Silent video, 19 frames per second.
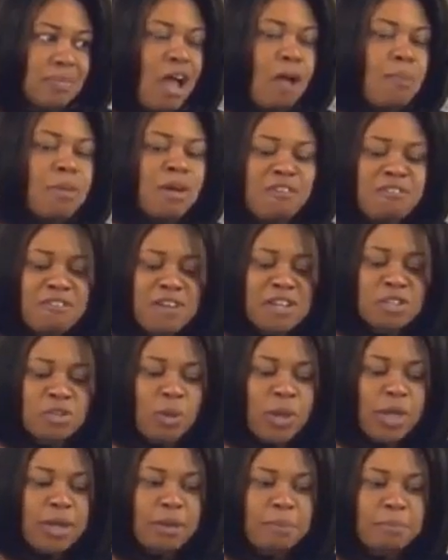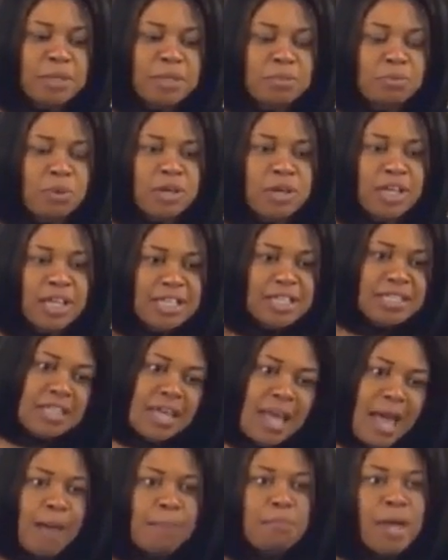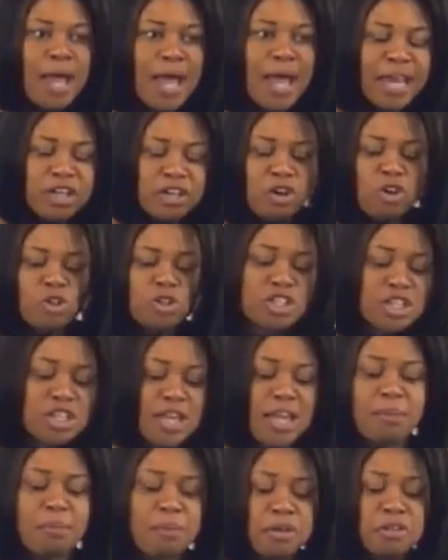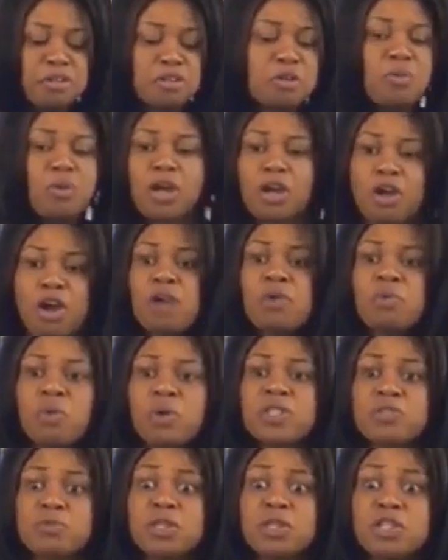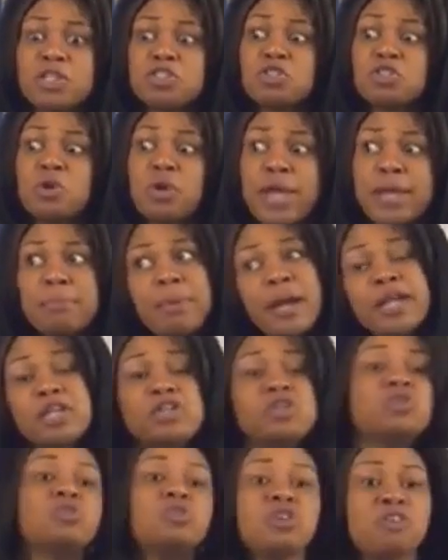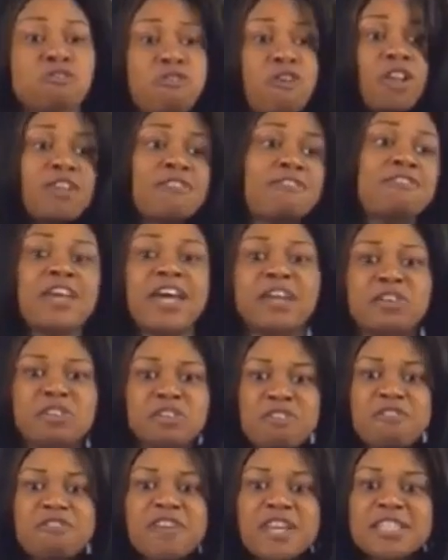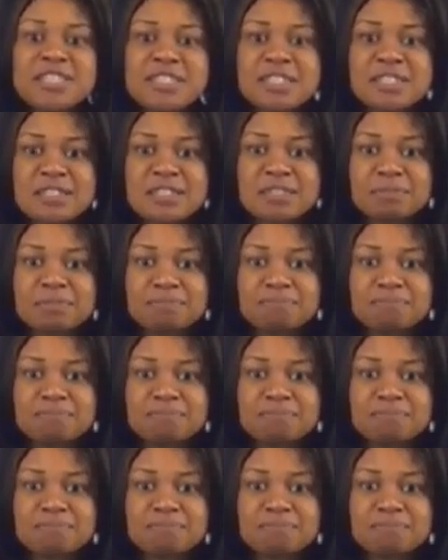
How many of us wake up each morning and say, i know today I'm going to do what God wants me to do, and by noon you're falling flat on your faces?